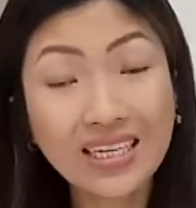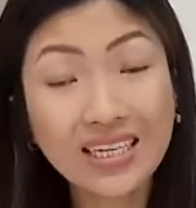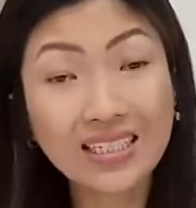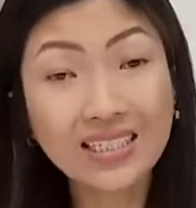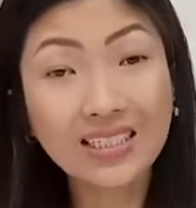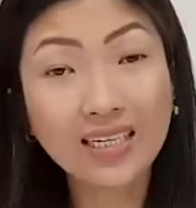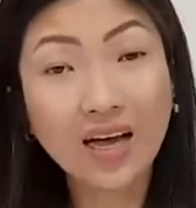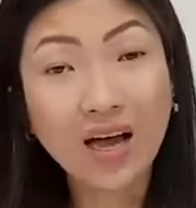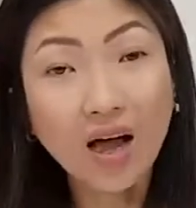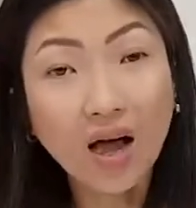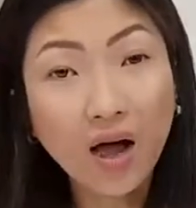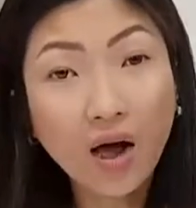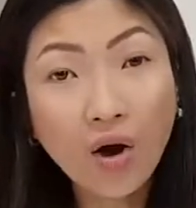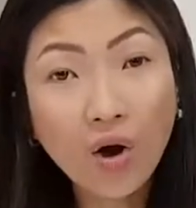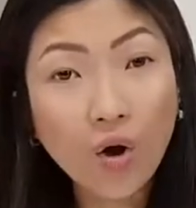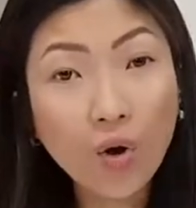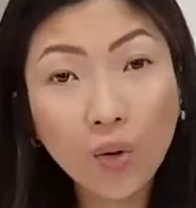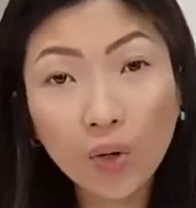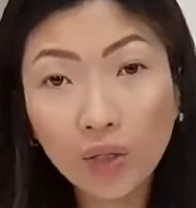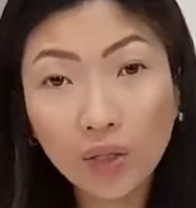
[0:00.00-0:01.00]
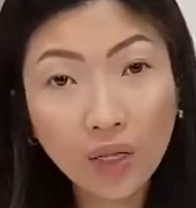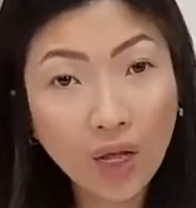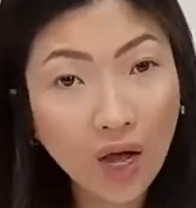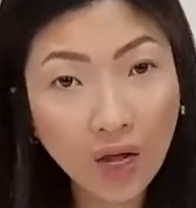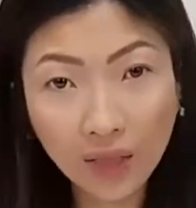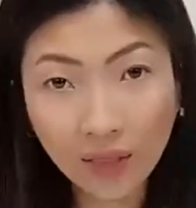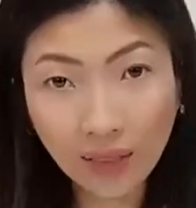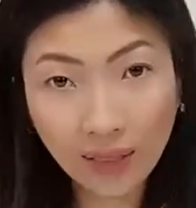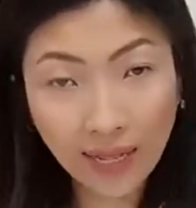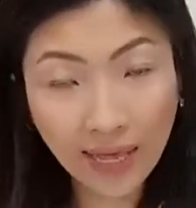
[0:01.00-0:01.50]
is a whole
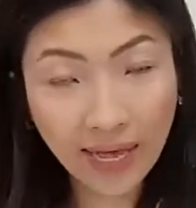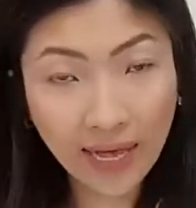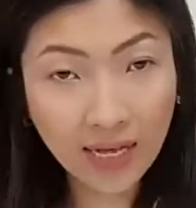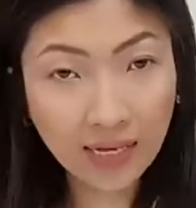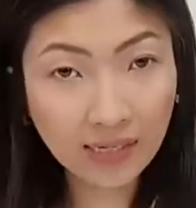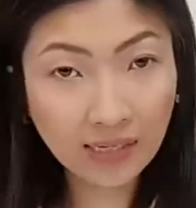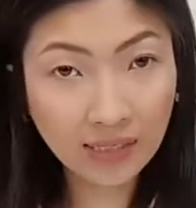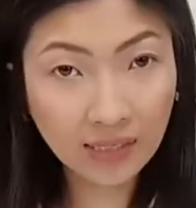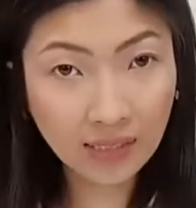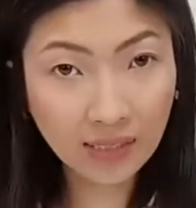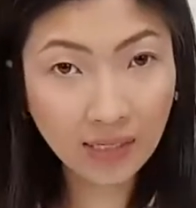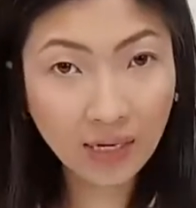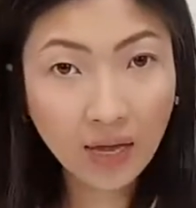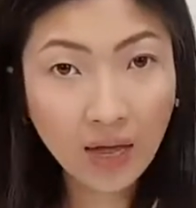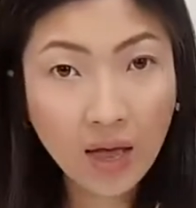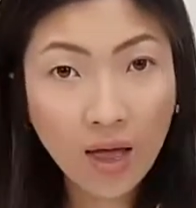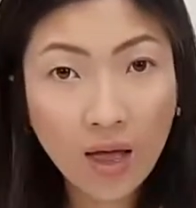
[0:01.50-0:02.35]
lot less